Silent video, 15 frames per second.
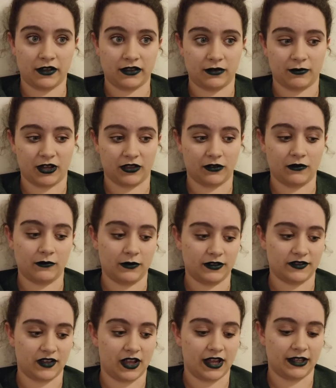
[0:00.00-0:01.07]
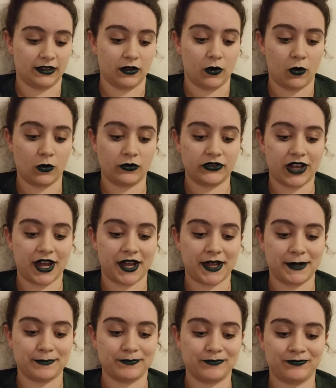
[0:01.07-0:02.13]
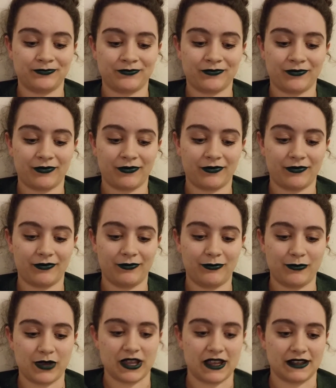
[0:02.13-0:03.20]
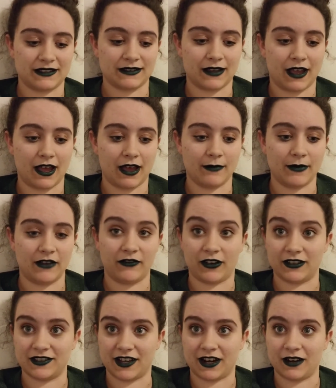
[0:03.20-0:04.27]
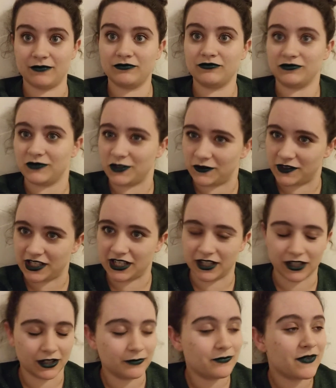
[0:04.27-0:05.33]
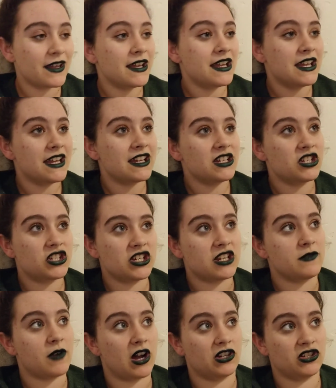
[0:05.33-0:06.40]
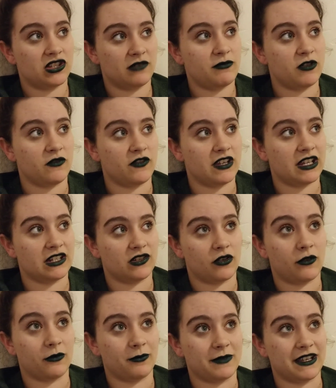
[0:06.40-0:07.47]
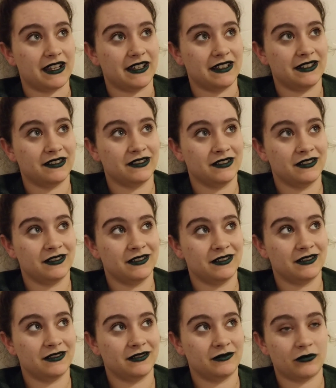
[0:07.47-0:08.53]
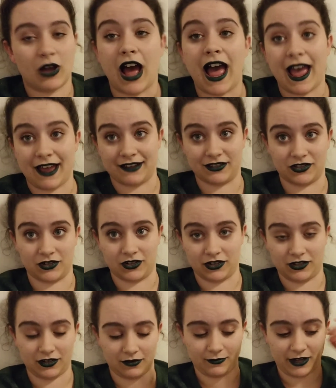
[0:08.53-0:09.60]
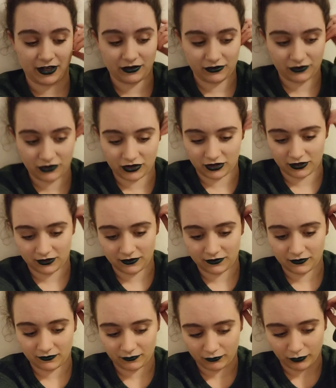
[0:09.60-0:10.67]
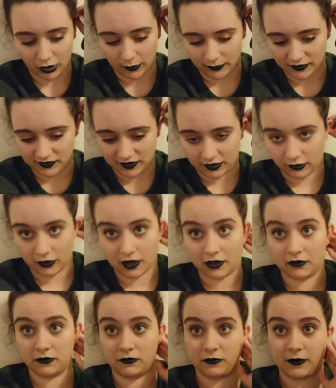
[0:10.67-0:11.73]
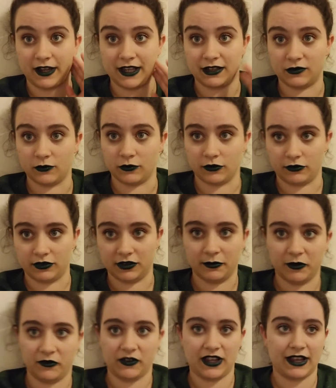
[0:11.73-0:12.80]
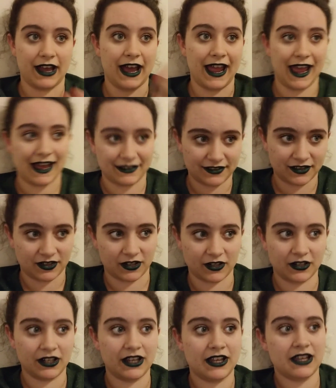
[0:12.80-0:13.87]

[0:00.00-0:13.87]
that the mother was lying the whole time because my friend Sarah, you've seen her, she watched the movie and told me, well, I asked her to tell me. She didn't purposely go out of her way to ruin the movie. I asked her